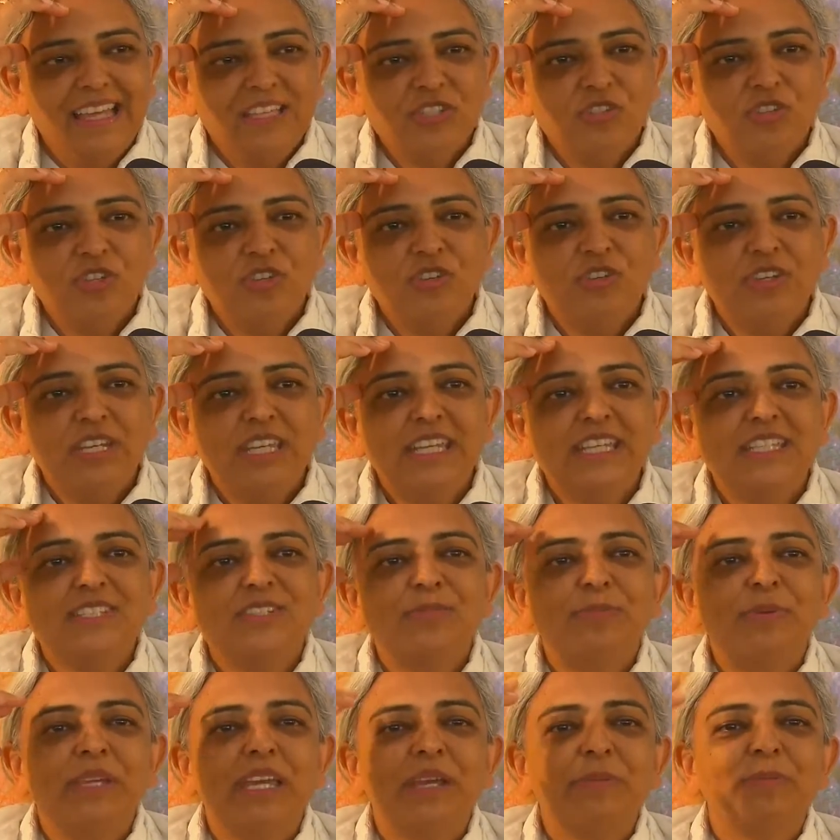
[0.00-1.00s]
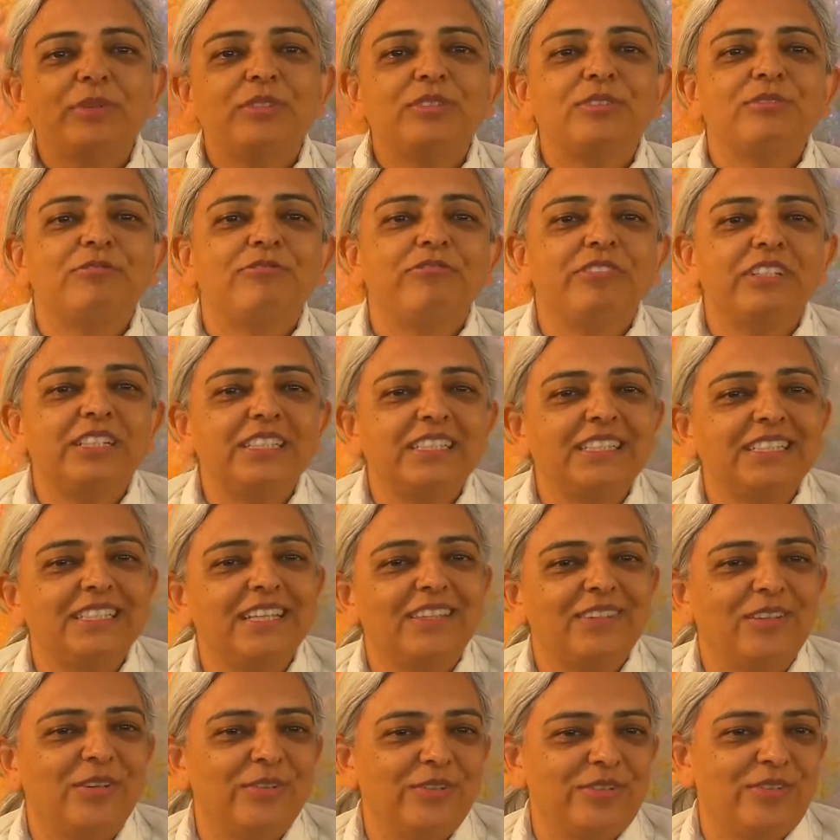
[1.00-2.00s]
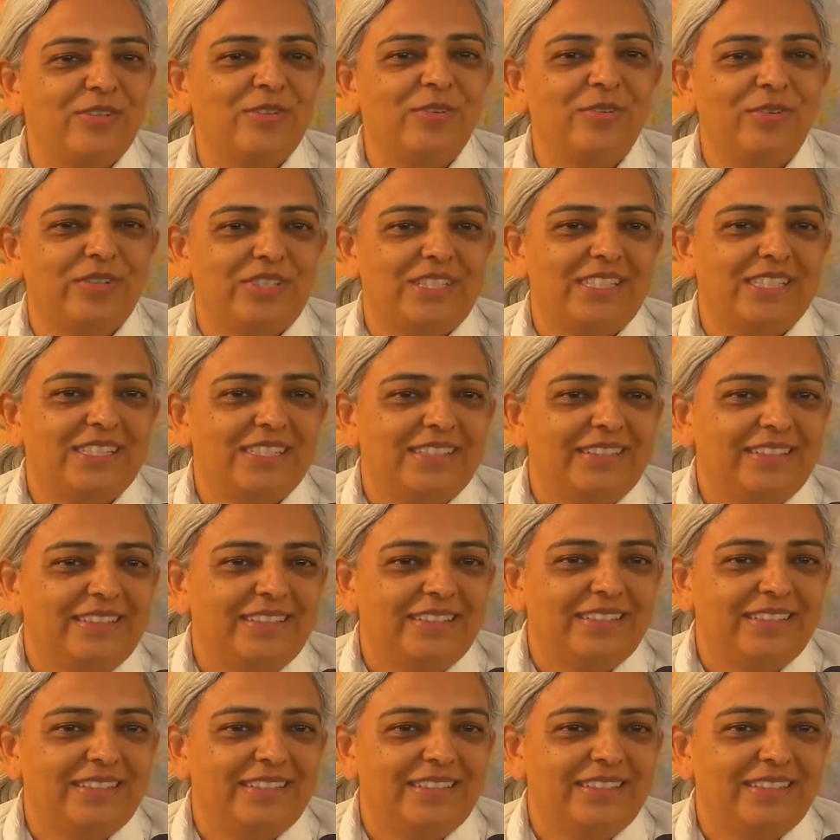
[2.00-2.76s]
So you need to be able to filter those thoughts.